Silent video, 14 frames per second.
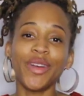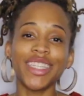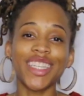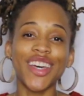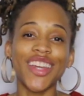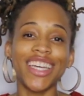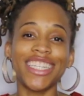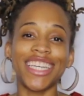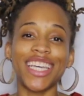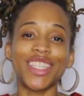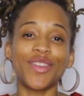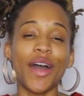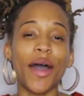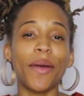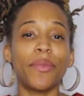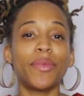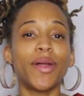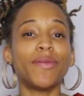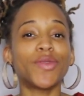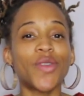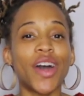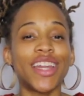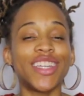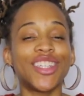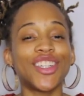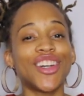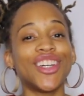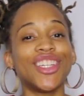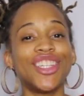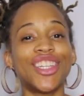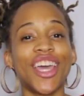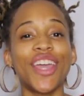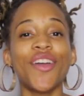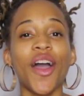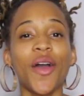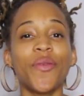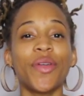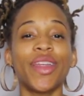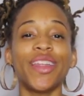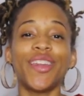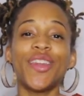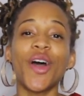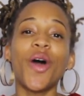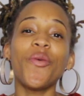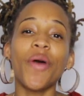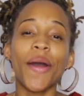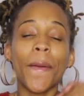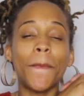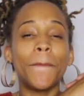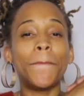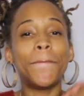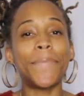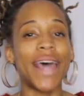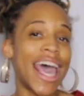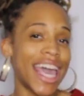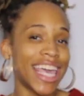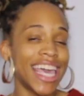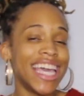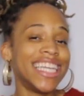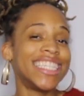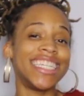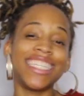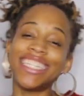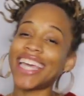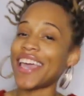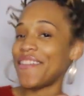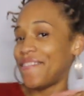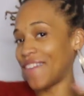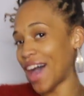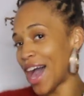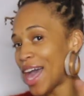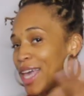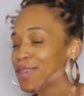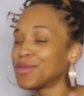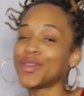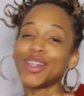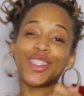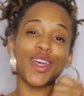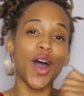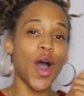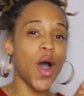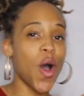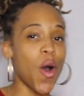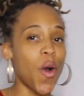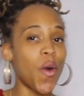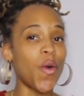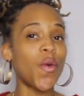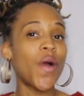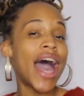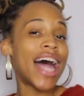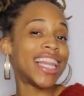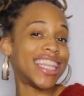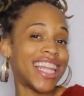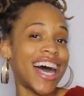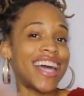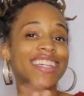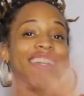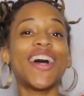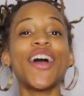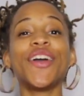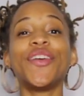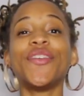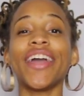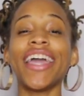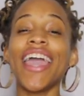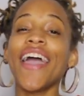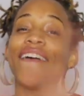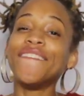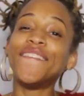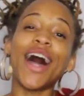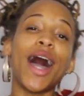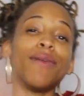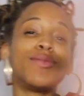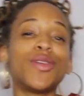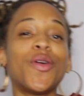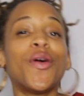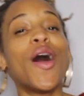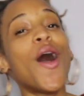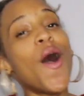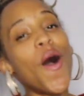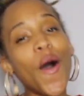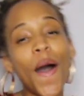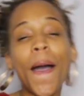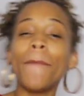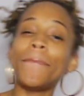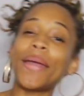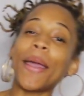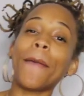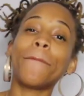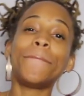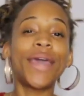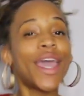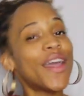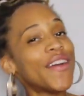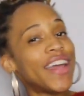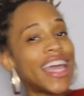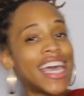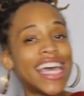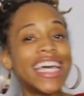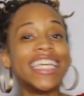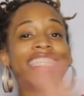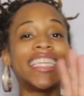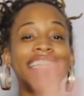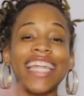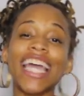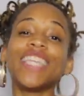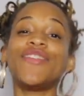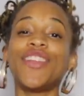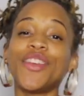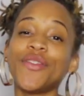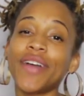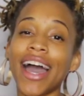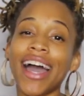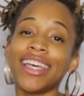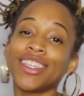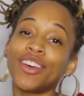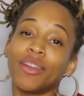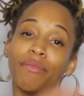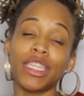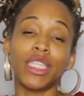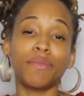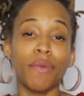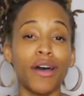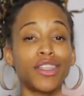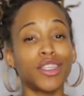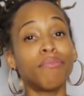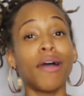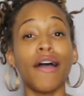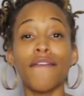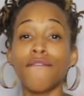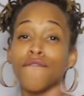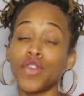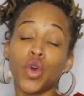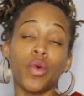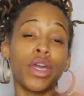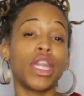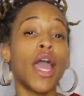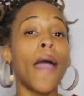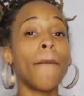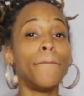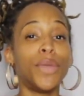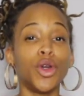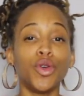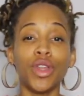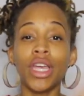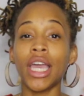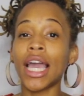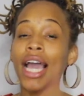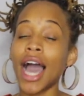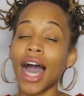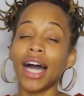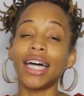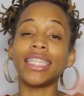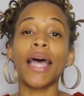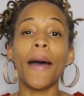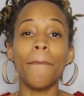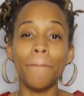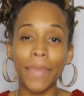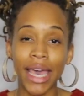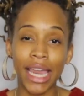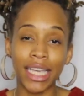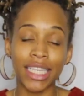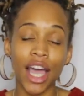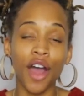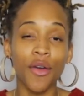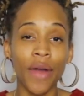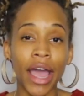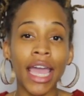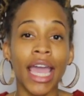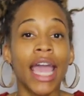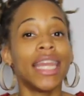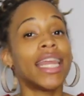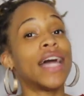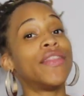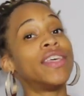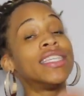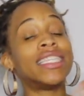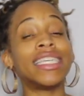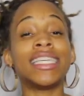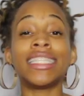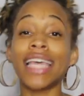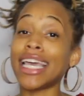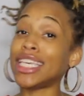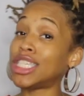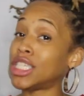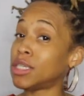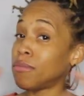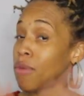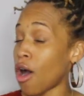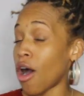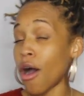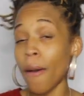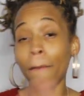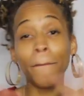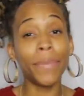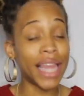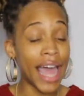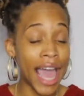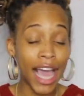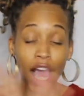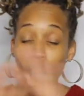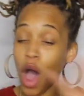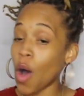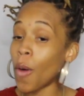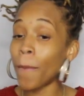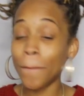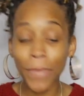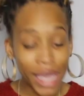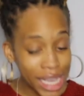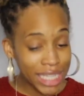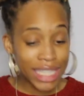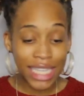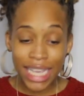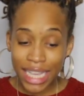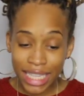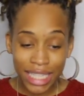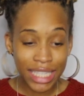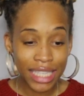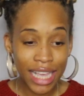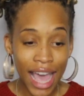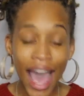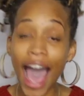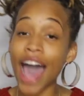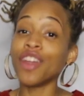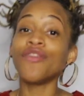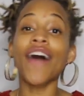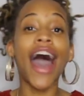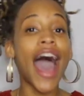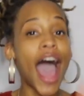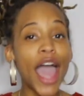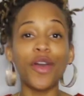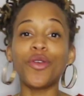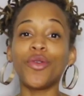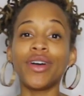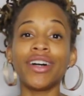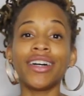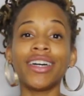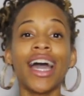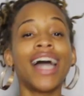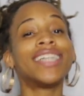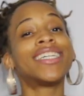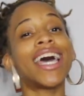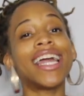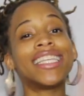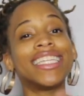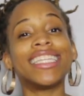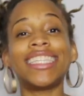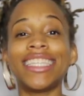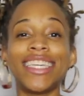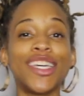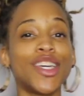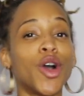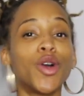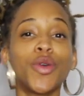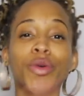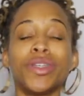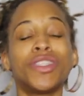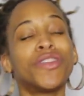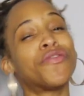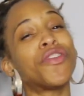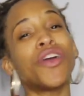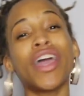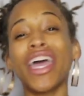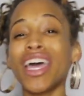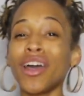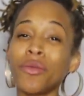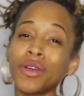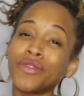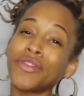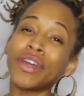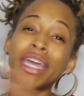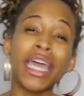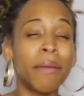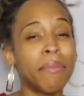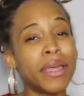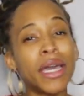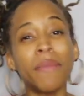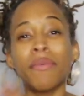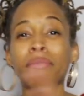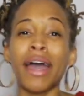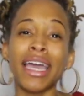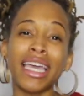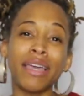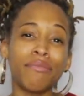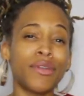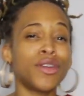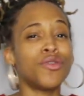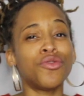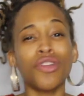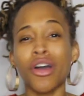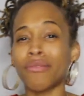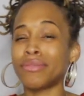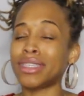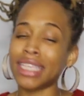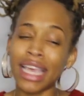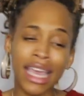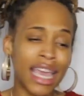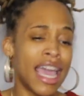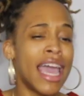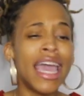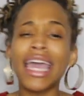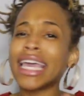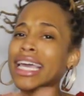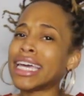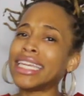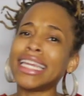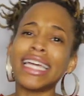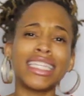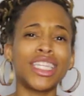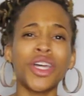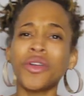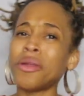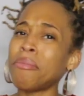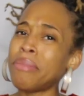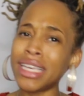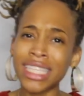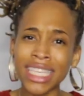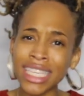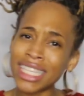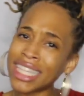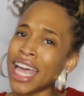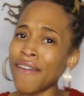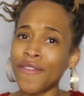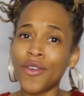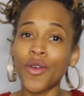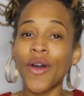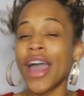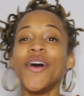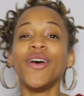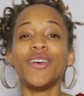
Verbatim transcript: What's going on, J Squad? Plum Squad, it's your girl J. You already know. Welcome back to J Vibes, where there's a whole lot of great vibes going on. Big period. Today's video, you guys, is going to be sponsored by Fluid Beauty Cosmetics. Alright? Now, this is a small black-owned business out of Iowa. Shout out to the CEO, Christopher Edwards, for hitting me up in my email, you know what I'm saying, and connecting on the business level.